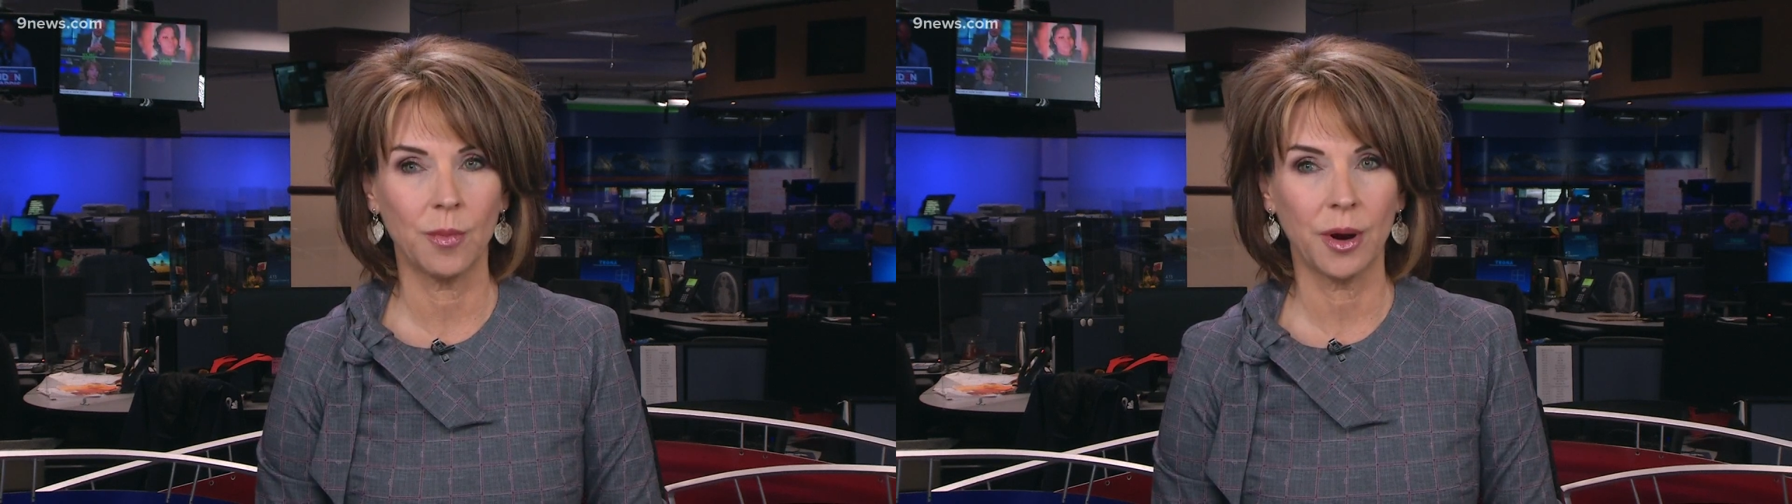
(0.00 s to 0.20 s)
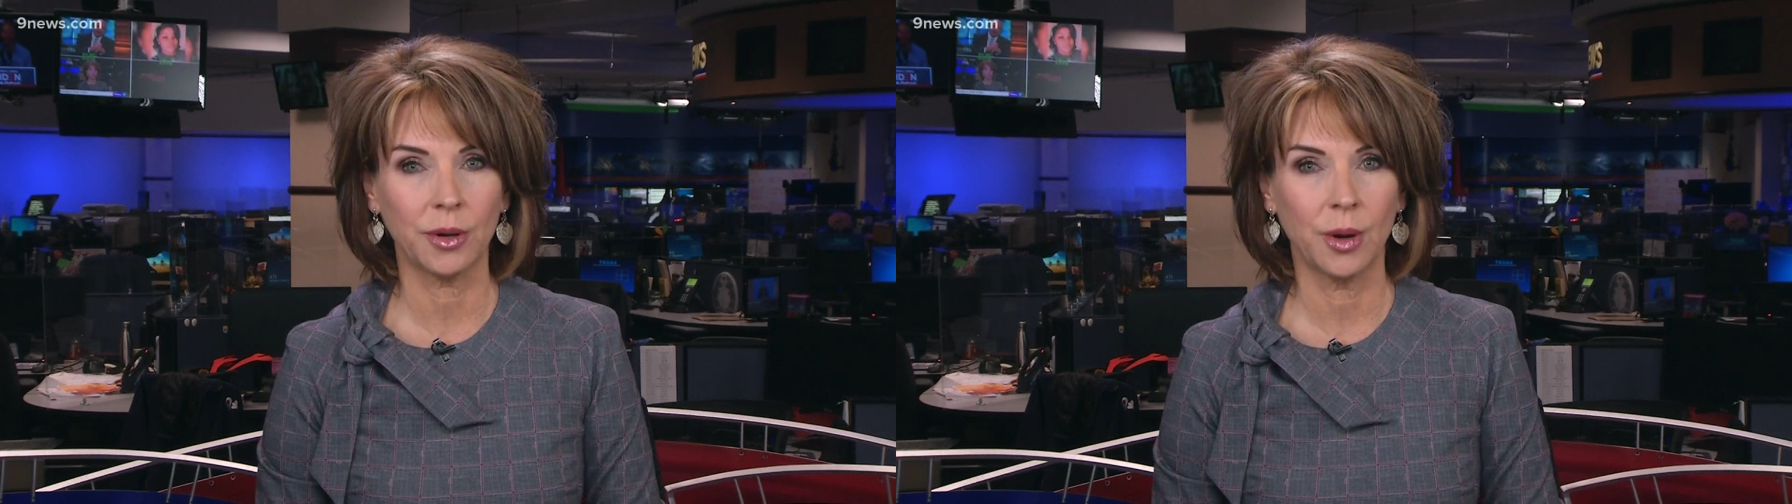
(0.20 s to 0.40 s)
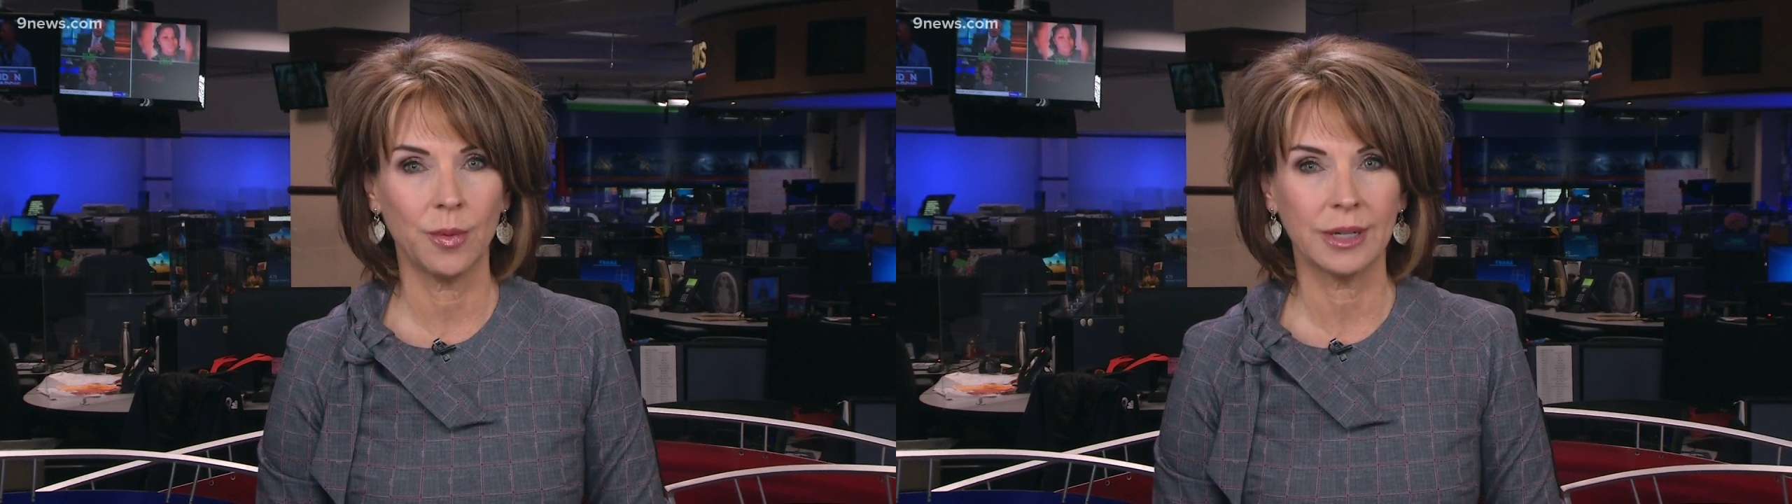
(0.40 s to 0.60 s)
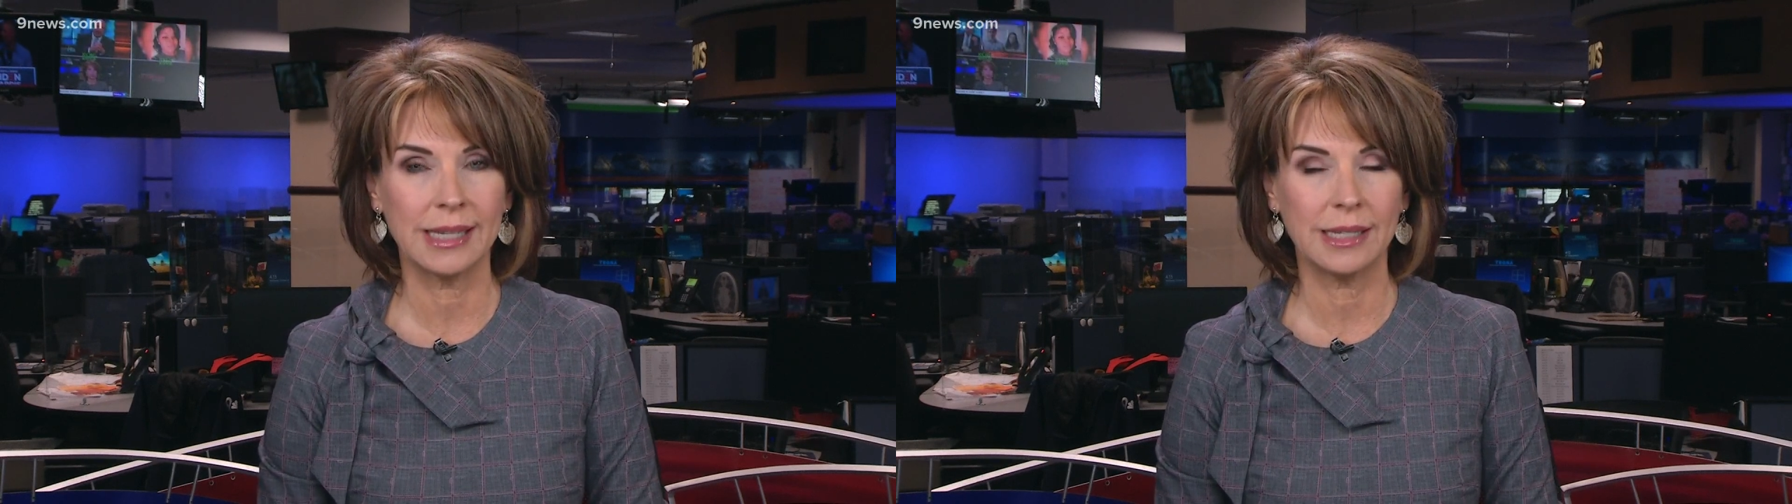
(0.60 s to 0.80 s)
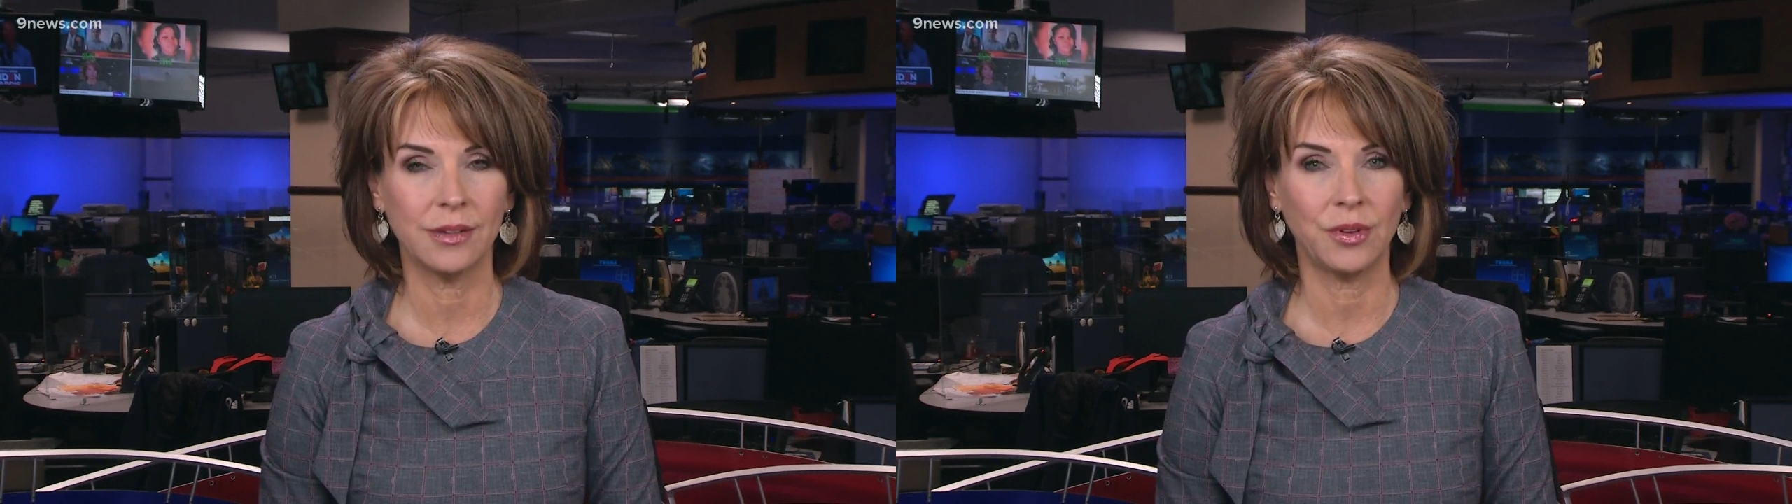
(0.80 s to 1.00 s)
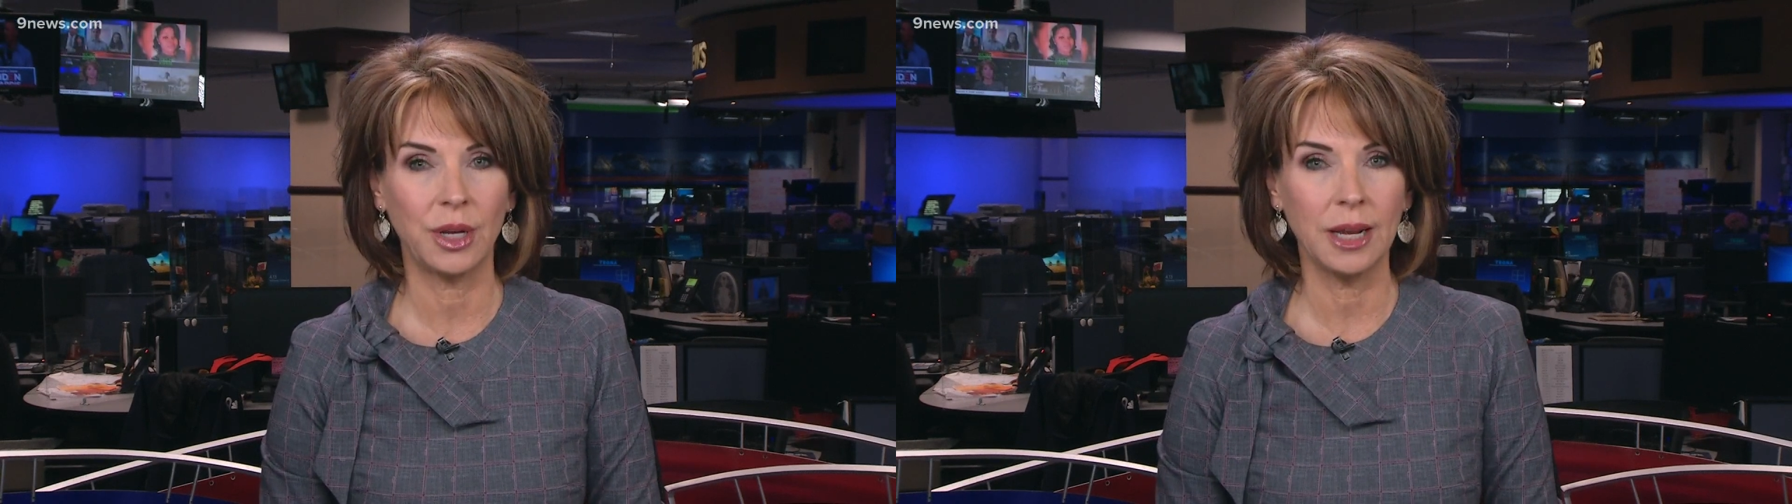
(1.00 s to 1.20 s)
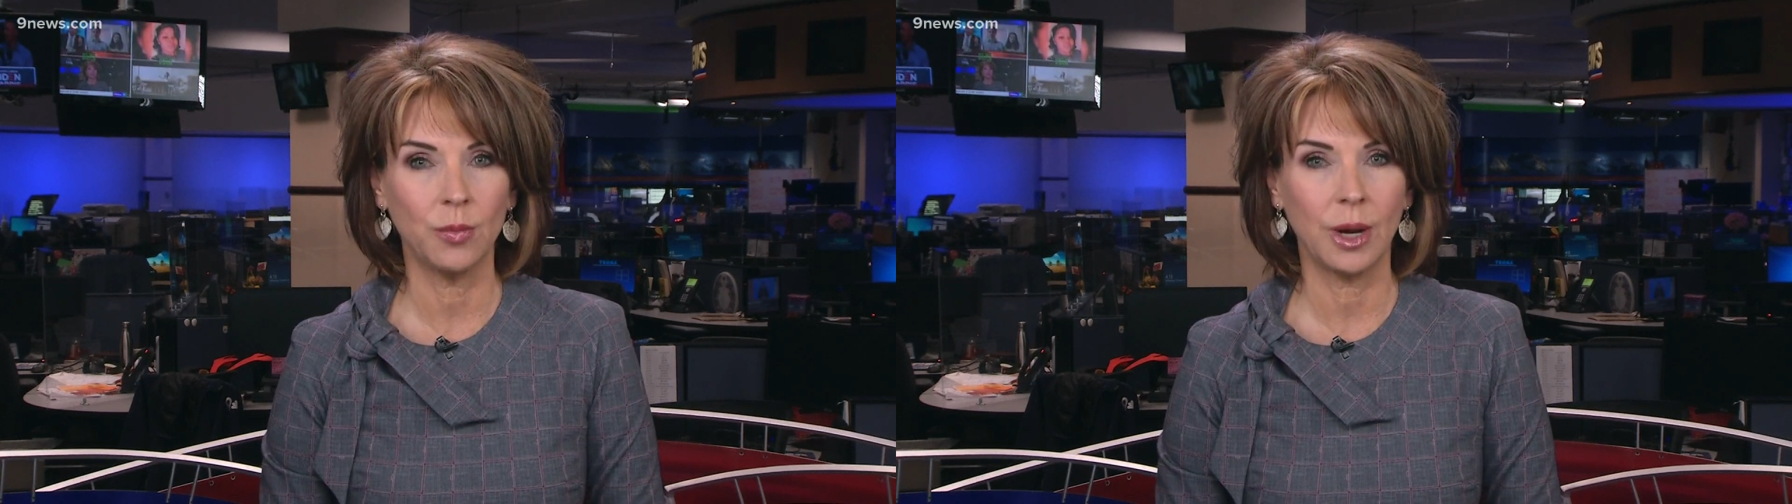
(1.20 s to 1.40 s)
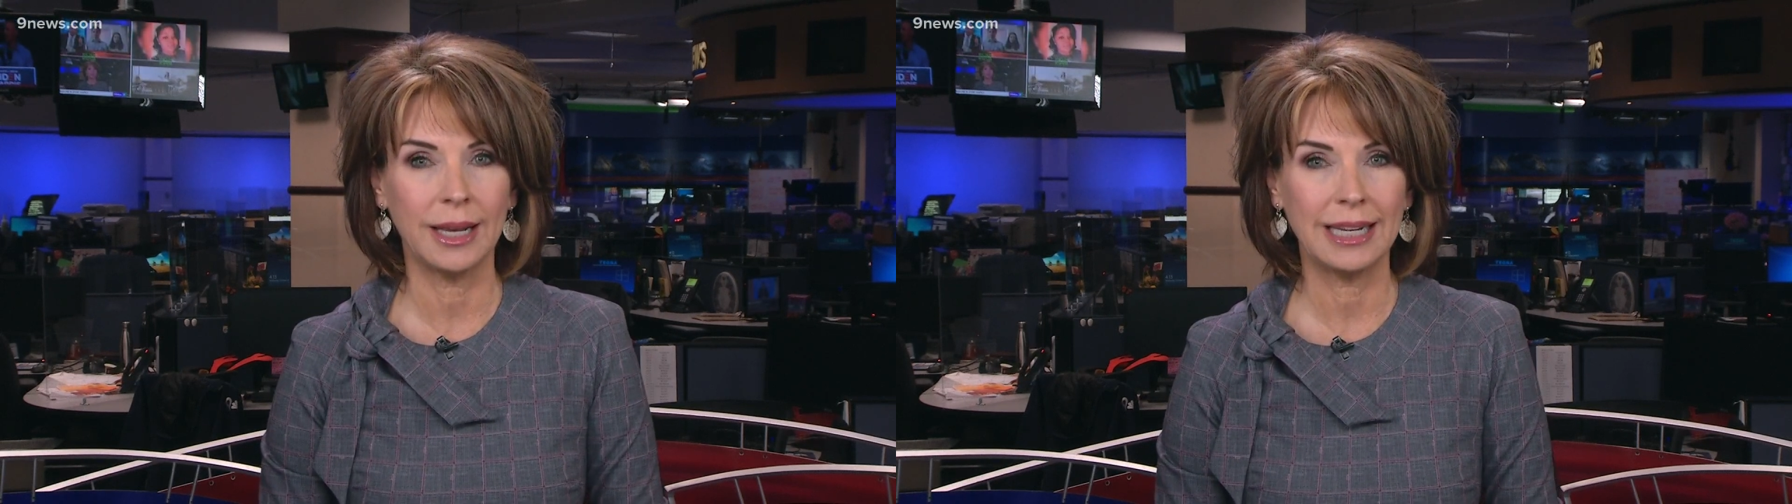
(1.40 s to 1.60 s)
Mark Koebrich says if you need
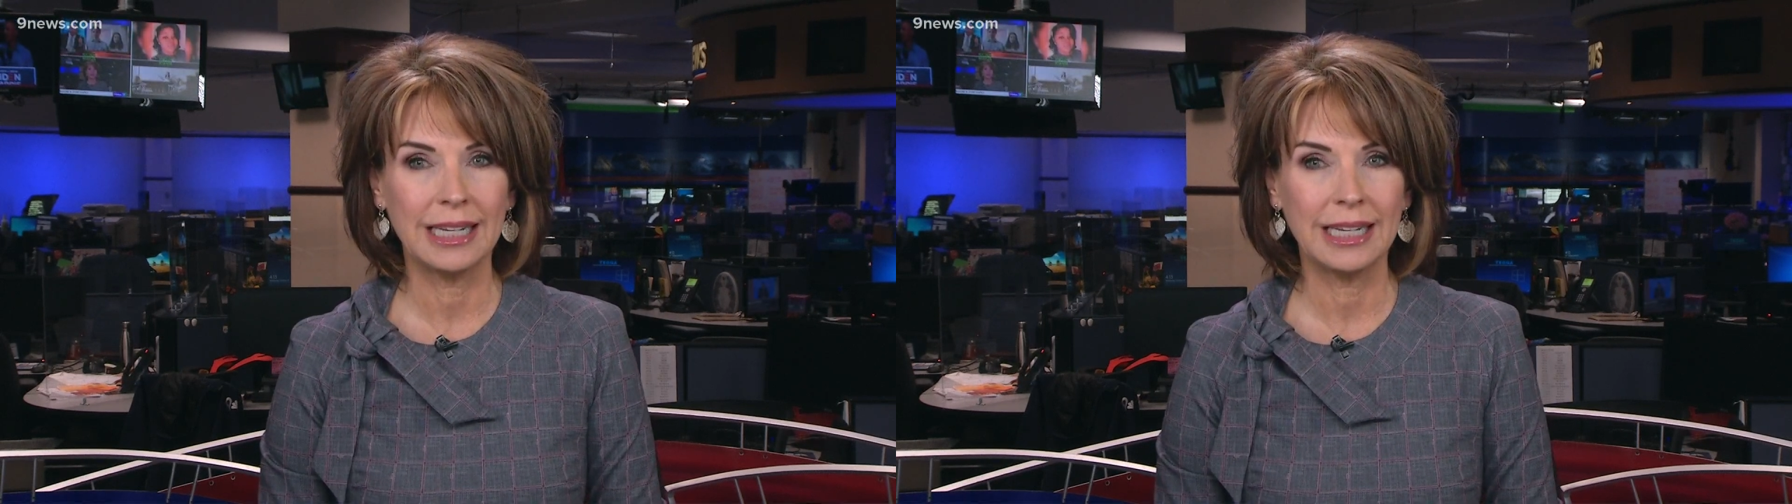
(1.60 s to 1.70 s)
one,